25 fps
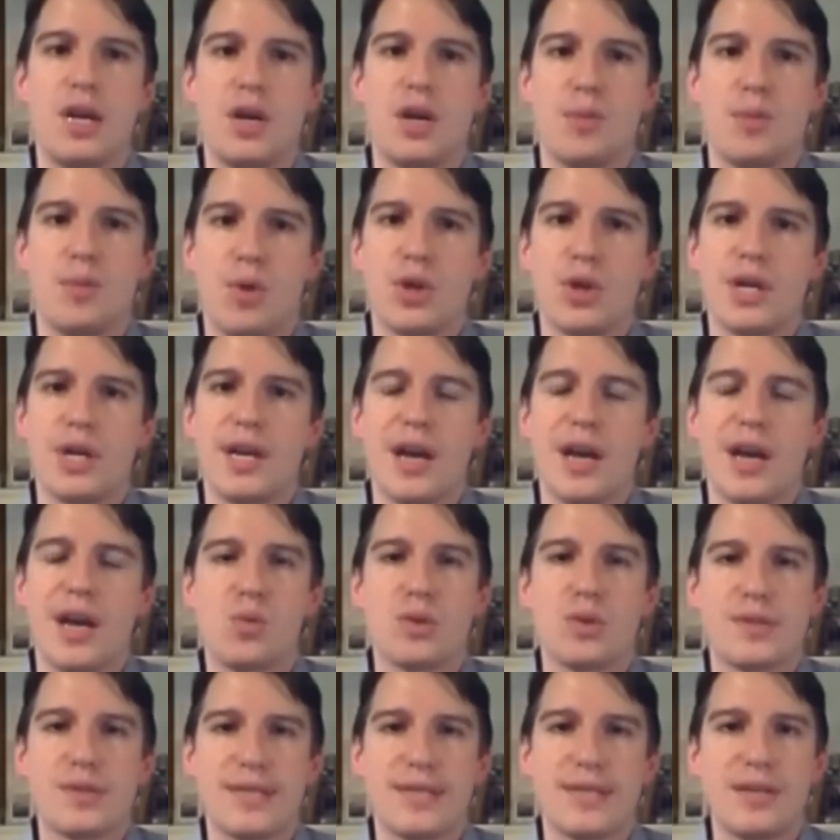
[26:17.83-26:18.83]
Monica will
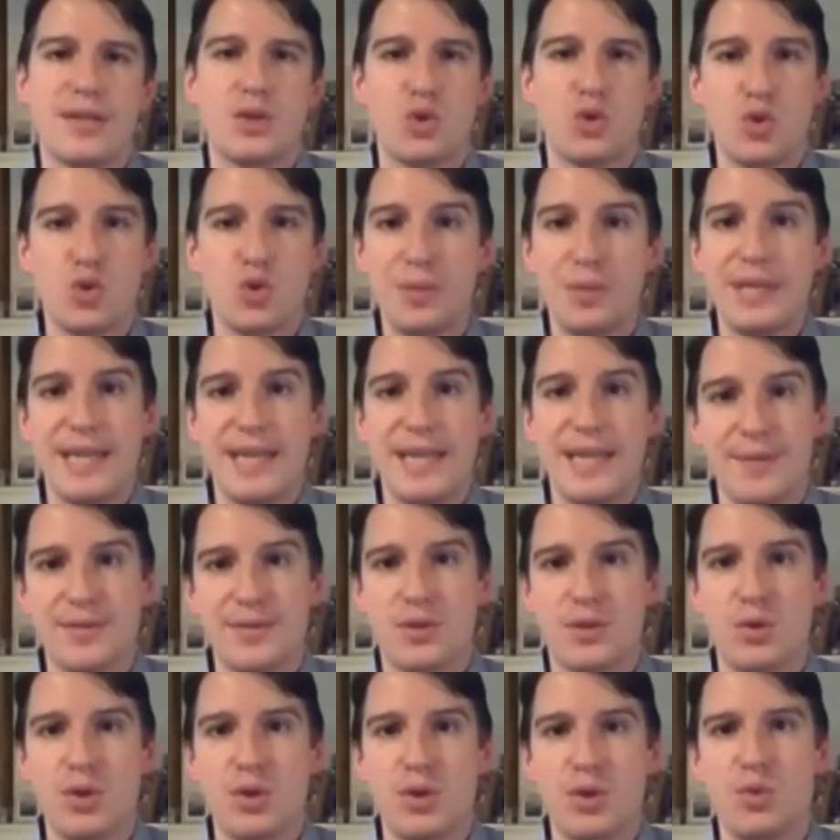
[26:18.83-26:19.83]
send 2 PDFs
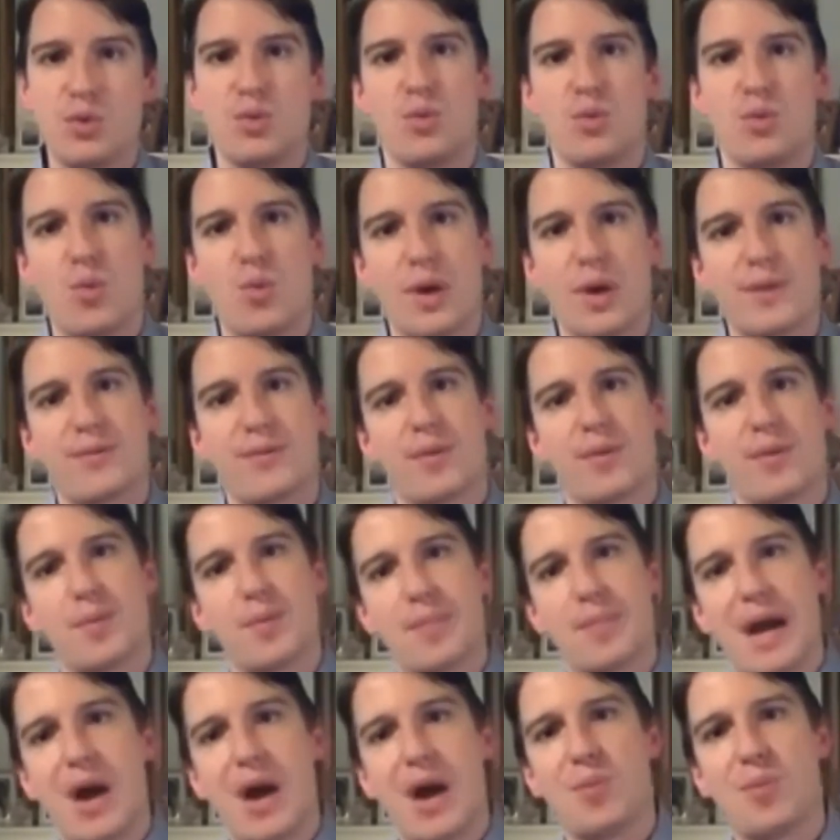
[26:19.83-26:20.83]
to you, one from the
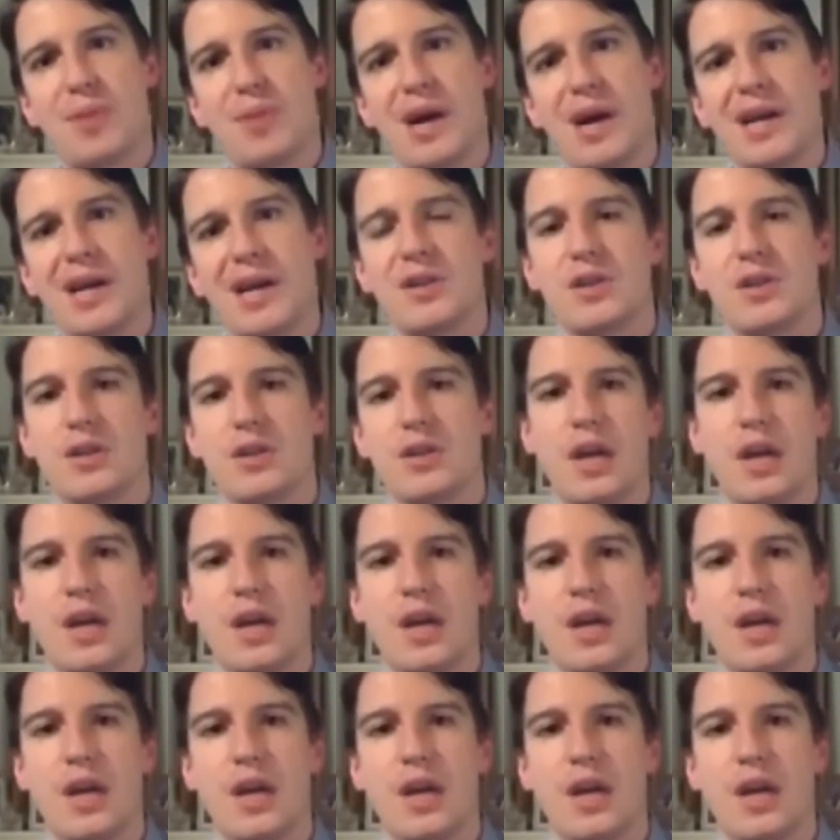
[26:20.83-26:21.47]
PowerPoint